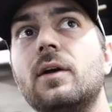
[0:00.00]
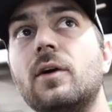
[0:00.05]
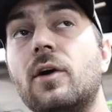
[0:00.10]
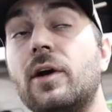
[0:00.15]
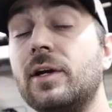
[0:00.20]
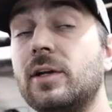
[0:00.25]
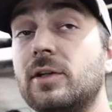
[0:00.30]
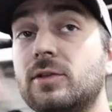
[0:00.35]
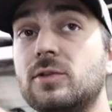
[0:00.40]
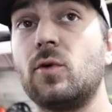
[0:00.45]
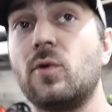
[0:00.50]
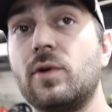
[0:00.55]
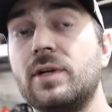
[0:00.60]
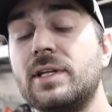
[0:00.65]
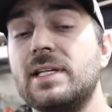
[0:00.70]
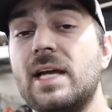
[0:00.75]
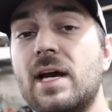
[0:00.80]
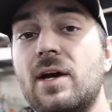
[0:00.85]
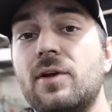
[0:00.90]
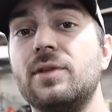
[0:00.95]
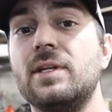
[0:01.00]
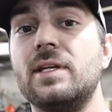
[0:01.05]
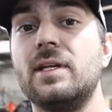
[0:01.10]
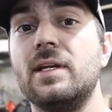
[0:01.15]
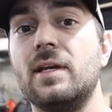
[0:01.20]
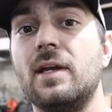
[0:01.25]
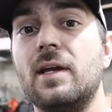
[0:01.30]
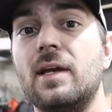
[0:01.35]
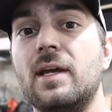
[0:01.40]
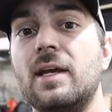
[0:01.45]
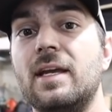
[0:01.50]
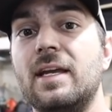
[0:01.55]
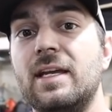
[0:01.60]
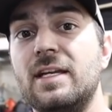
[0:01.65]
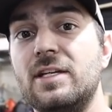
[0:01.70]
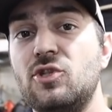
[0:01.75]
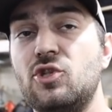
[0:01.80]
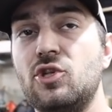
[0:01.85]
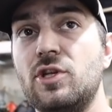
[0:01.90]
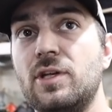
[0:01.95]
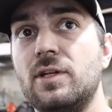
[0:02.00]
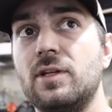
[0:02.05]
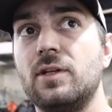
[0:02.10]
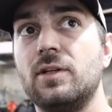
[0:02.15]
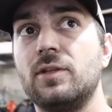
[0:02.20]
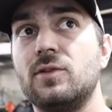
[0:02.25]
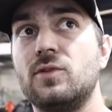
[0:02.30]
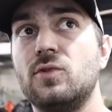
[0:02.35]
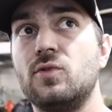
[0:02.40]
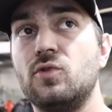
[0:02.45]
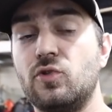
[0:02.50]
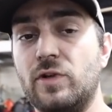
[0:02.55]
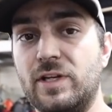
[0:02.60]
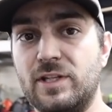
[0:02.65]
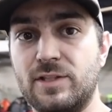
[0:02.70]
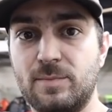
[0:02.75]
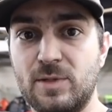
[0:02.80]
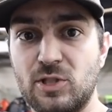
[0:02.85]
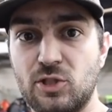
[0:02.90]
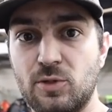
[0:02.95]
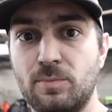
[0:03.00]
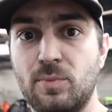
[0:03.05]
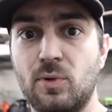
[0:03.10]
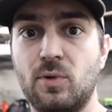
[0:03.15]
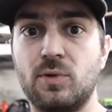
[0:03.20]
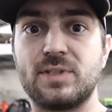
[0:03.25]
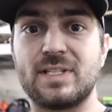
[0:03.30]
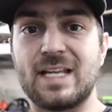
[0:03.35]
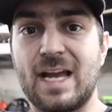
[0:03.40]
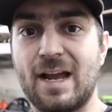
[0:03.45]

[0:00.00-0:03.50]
or I'm gonna torque down the engine to transmission bolts.